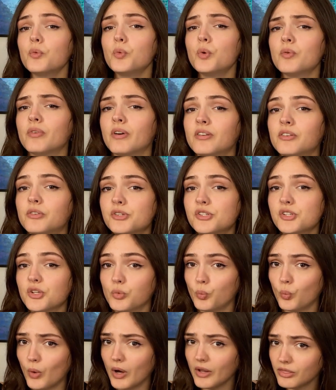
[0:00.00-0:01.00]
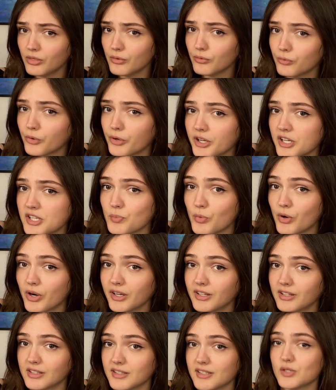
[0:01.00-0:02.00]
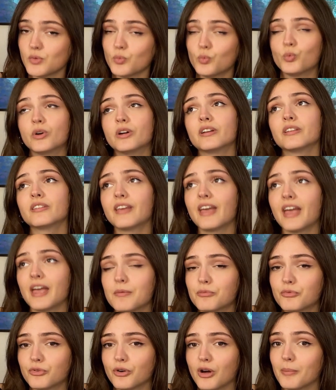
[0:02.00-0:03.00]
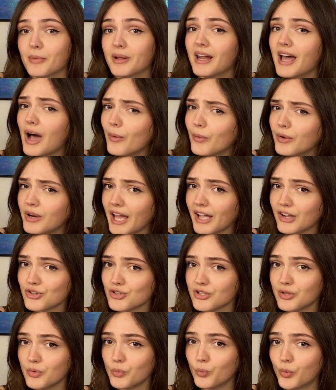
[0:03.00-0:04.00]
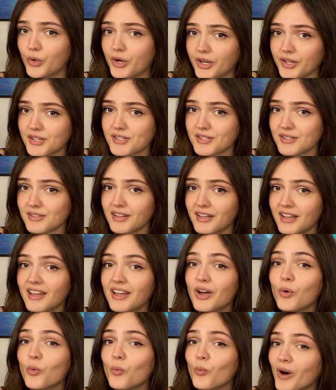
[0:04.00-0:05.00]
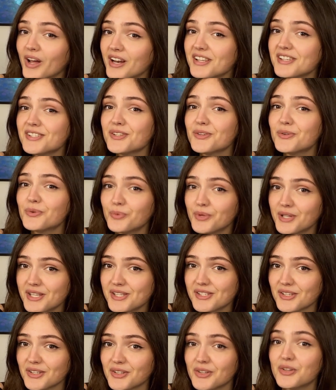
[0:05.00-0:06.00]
we've understood what the Forex market is, where it came from, and how it actually works, what is the reason